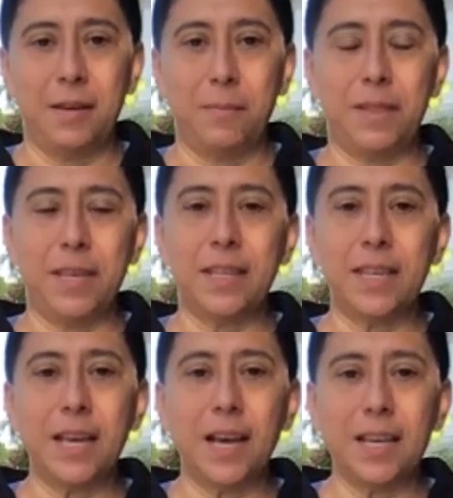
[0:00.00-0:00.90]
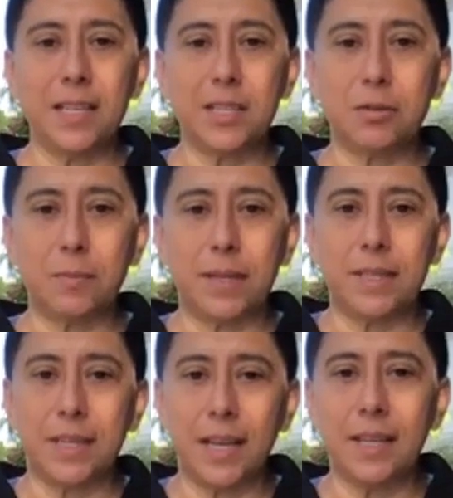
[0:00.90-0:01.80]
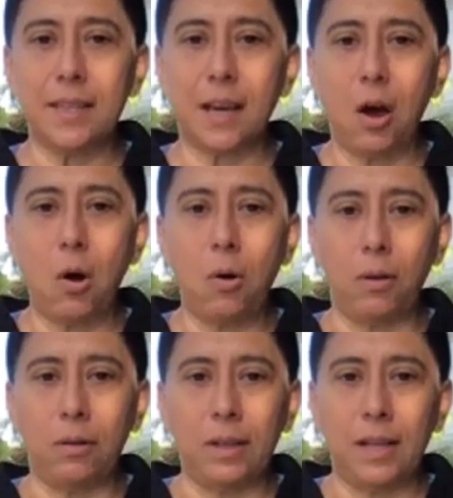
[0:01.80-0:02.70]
But the idea is to maintain the hold